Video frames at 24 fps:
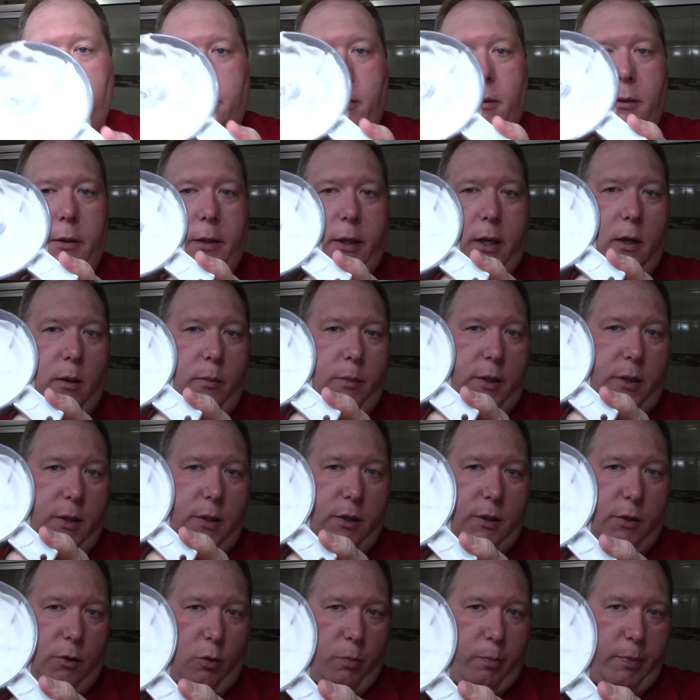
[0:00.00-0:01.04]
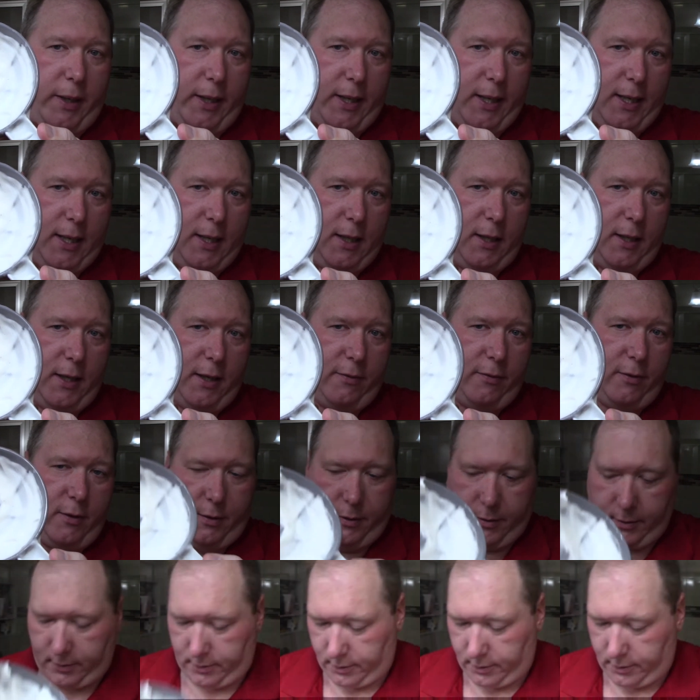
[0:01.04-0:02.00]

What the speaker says: Look at how much soap I got left.